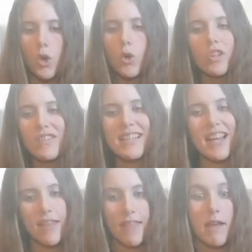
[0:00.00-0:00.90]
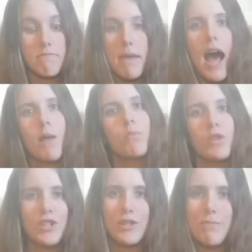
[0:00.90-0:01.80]
all of a sudden that map,
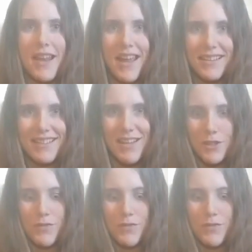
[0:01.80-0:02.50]
which has been our sense